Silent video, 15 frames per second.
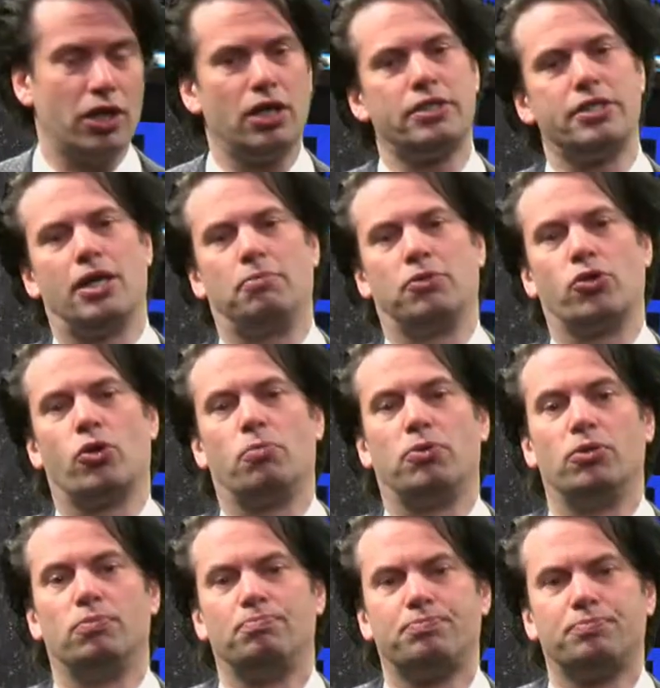a
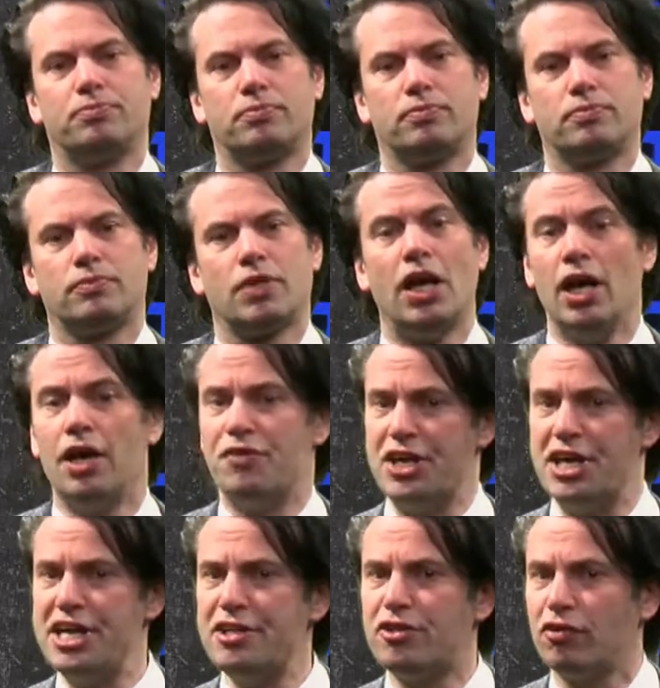thermocouple. The
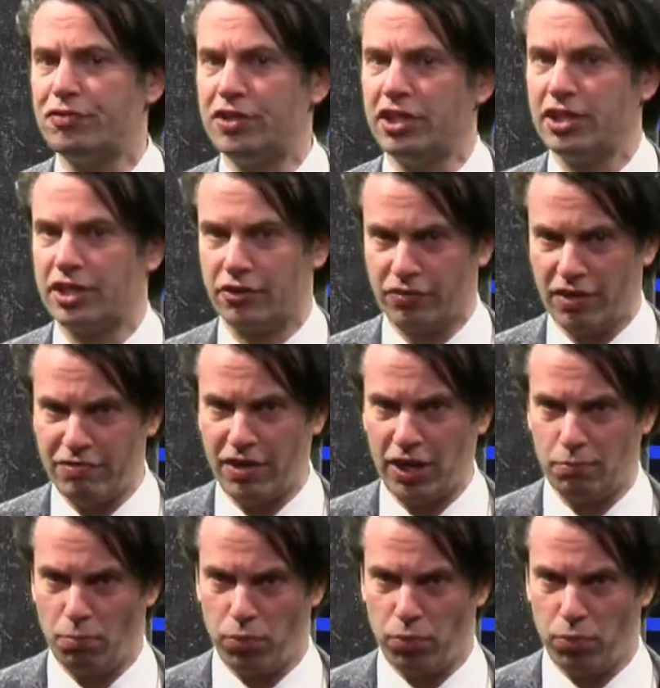heat of the graphite